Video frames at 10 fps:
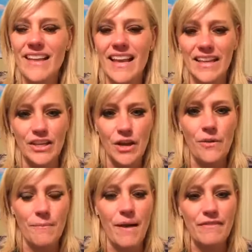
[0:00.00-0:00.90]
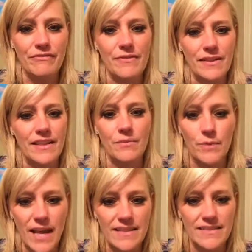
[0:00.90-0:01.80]
you know, when
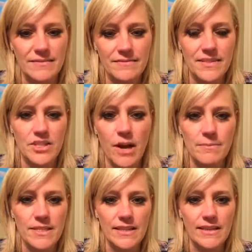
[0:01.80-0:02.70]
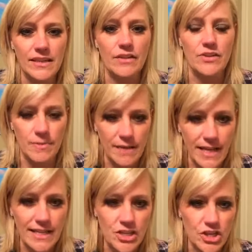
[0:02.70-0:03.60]
I stop to, you know, there's something I
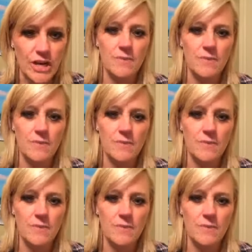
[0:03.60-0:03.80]
need to share with